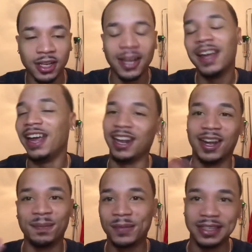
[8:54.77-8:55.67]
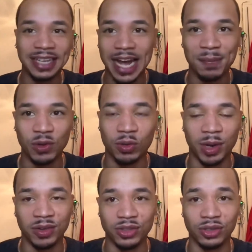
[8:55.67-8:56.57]
and I'm pretty happy with my
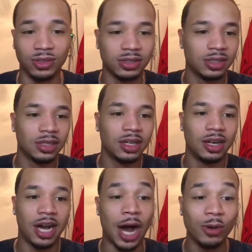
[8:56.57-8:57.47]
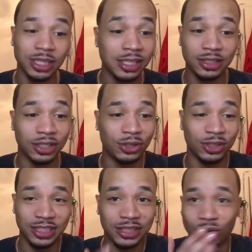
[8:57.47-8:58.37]
results. I was insecure
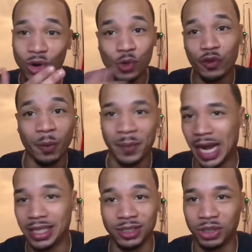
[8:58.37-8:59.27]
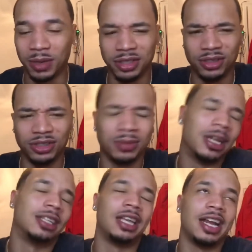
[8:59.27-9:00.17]
just going with a bandage on my nose.
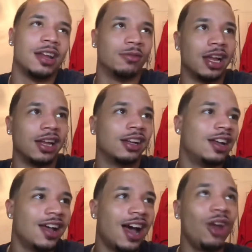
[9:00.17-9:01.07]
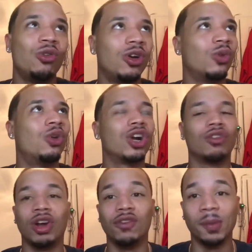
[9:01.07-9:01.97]
Like, damn, like, I don't want to walk
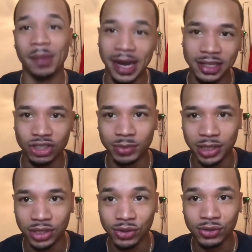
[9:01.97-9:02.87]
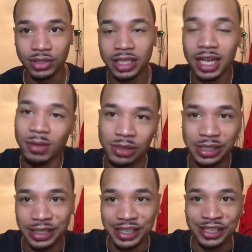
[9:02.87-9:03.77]
around with a bandage on my nose. But
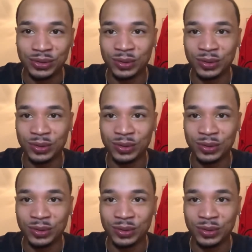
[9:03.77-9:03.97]
it is what it